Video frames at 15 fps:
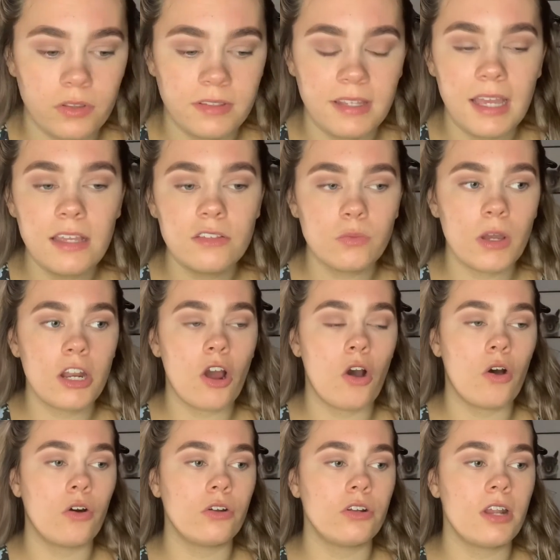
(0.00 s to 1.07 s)
Days went
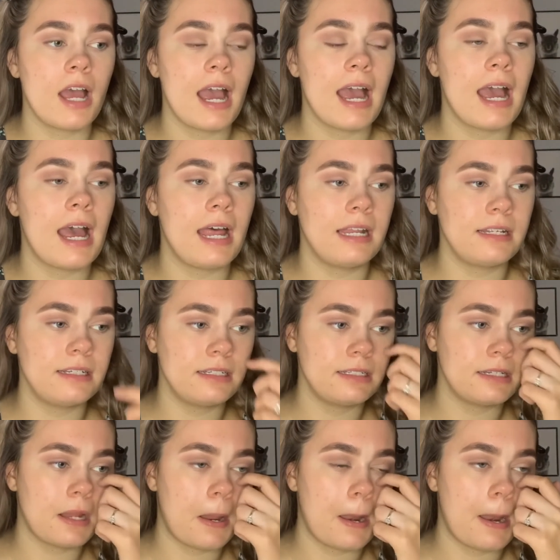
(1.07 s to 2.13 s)
on and